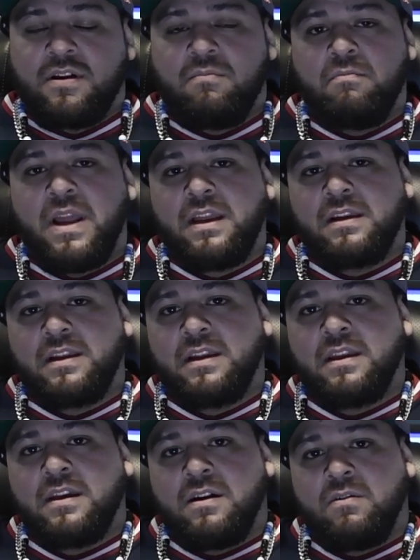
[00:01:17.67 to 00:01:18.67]
mainly
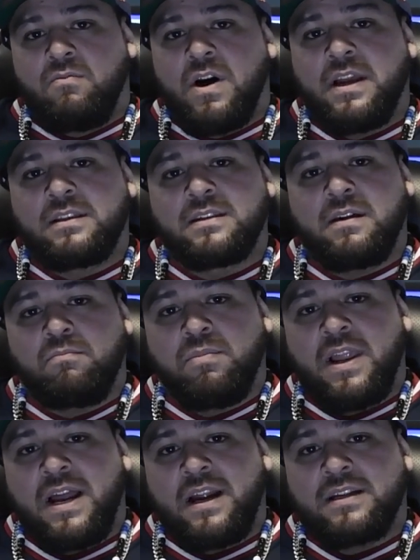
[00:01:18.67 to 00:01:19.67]
whites and
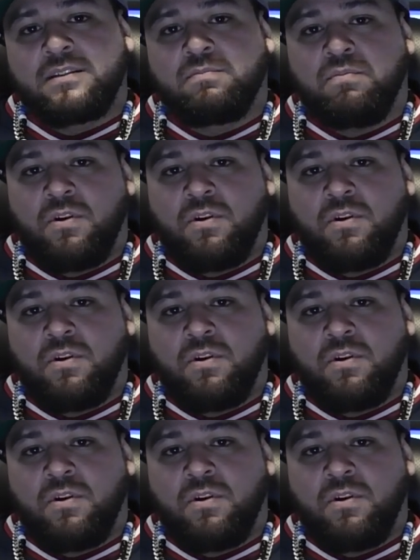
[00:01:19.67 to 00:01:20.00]
blacks.